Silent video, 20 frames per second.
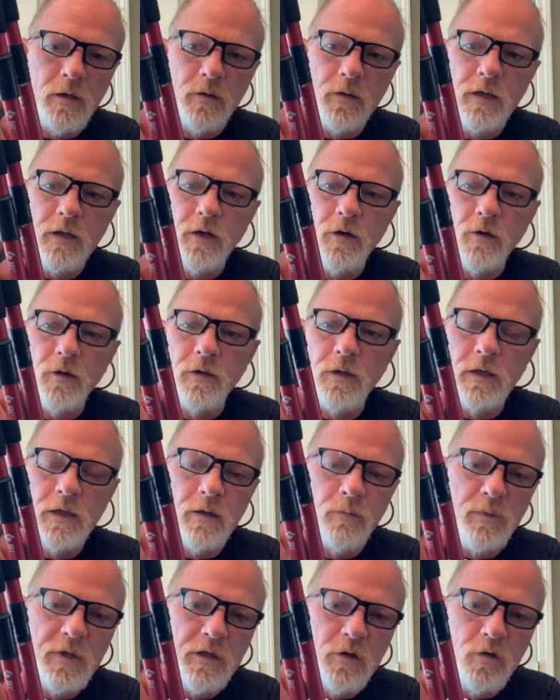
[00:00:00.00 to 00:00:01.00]
here, and it
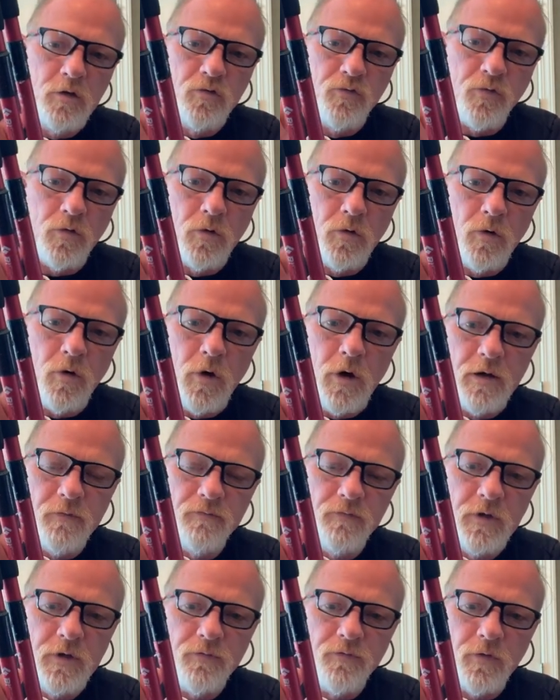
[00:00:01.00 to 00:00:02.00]
can be used for a lot
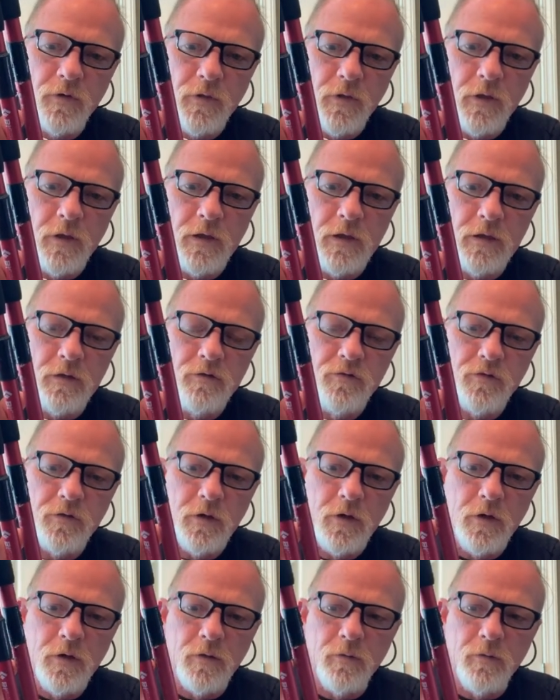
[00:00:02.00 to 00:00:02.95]
of different things.